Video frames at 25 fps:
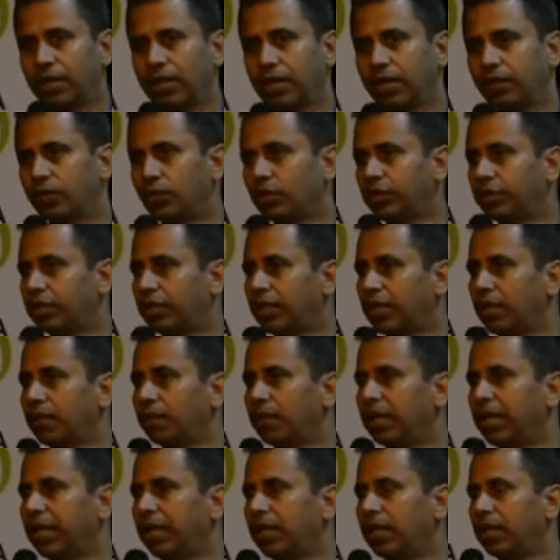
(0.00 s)
It was written
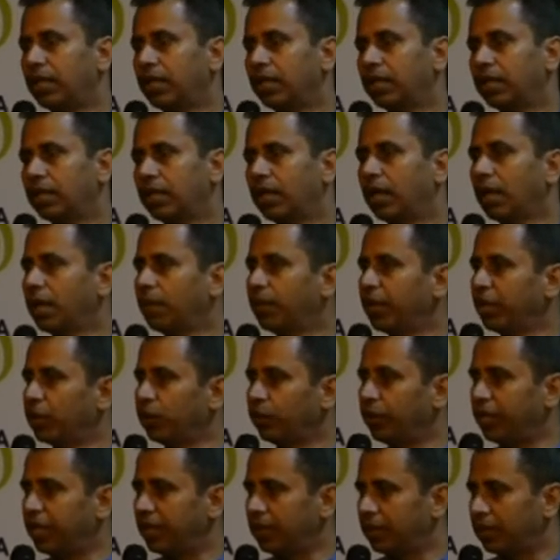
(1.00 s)
by
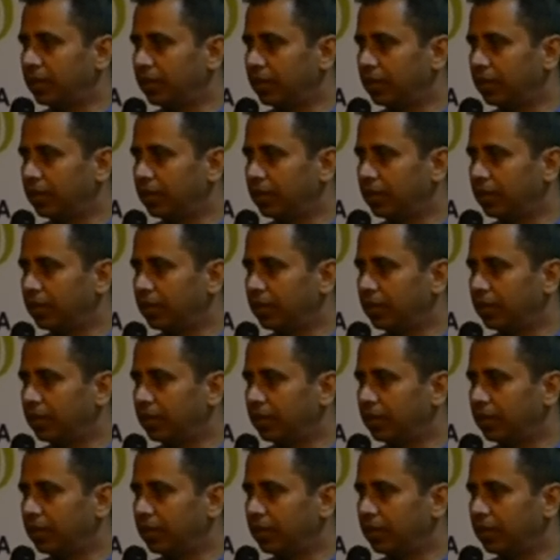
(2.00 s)
Al-Biruni,